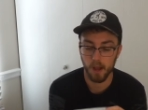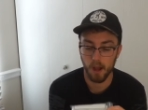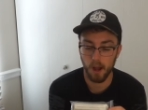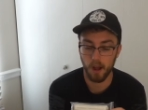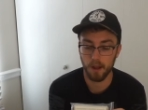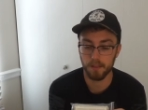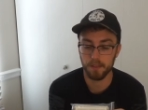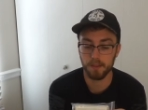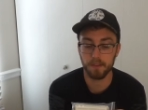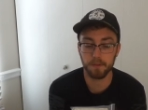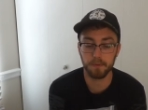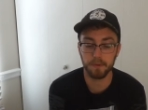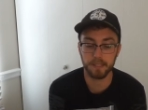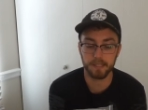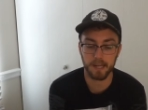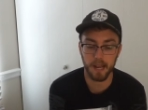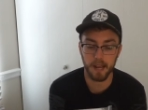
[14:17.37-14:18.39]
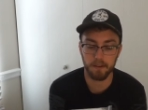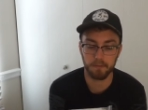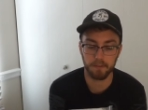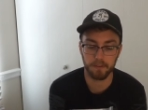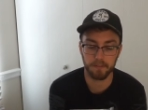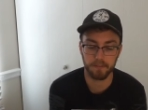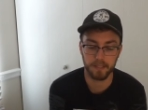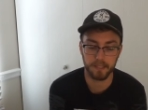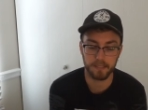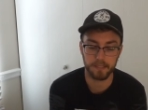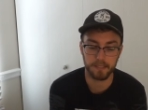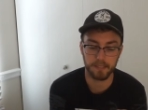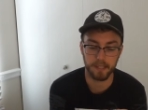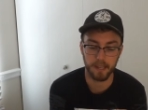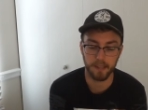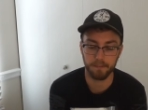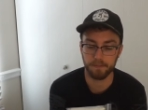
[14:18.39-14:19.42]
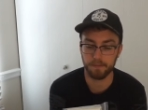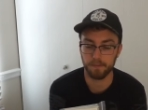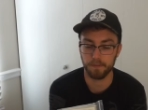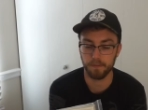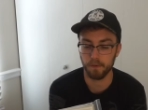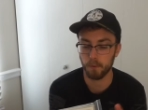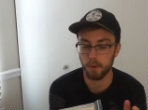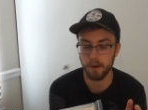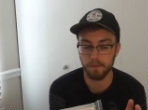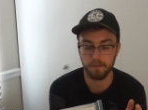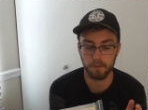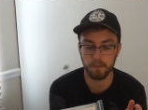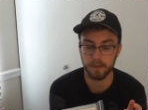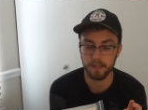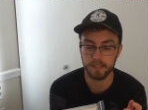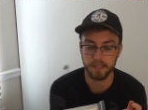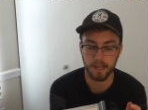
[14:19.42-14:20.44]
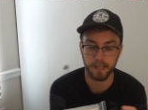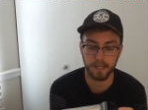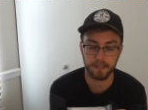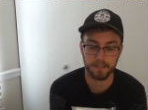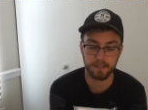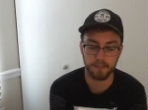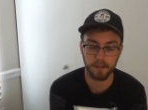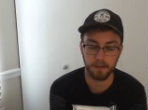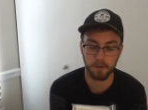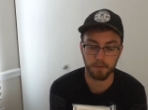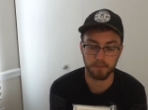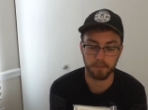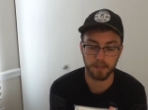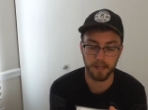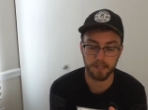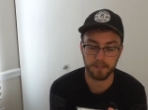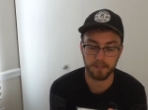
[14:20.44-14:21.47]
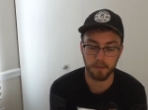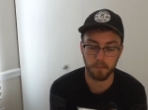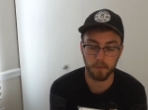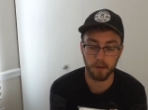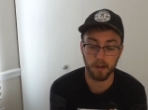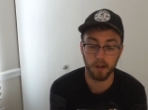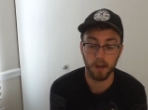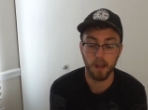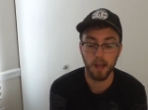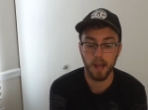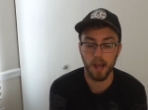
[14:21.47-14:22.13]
The other reason I have one of these is if for whatever reason I get stuck overnight somewhere,